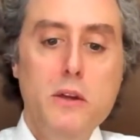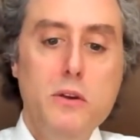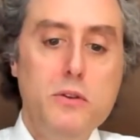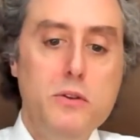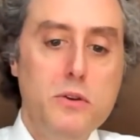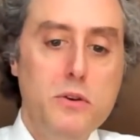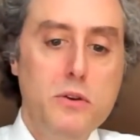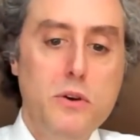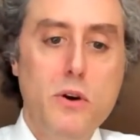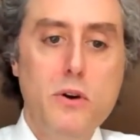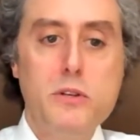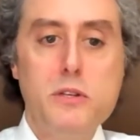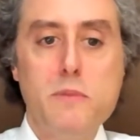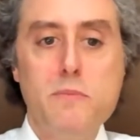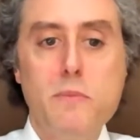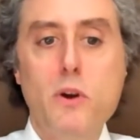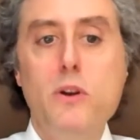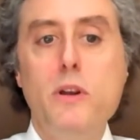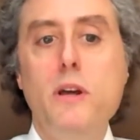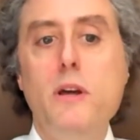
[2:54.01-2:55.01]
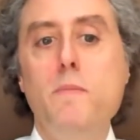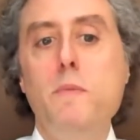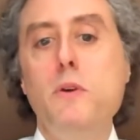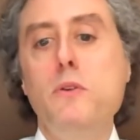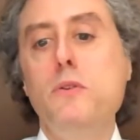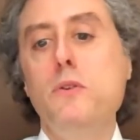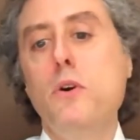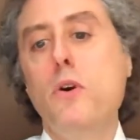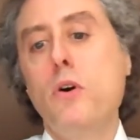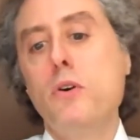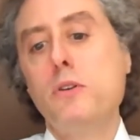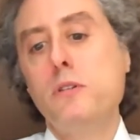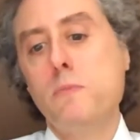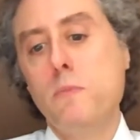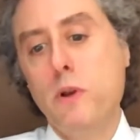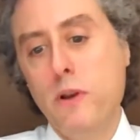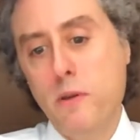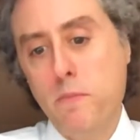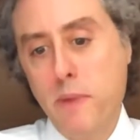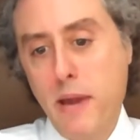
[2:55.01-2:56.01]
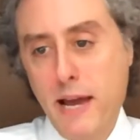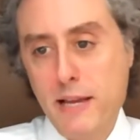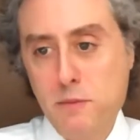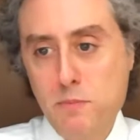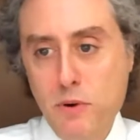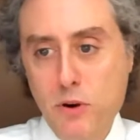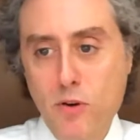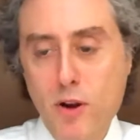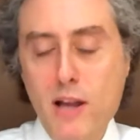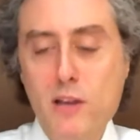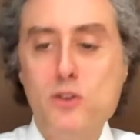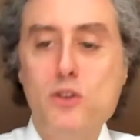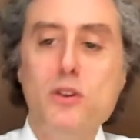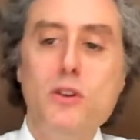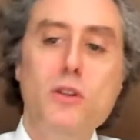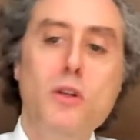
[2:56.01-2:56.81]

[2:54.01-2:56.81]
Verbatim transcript: you do your osimertinib past progression,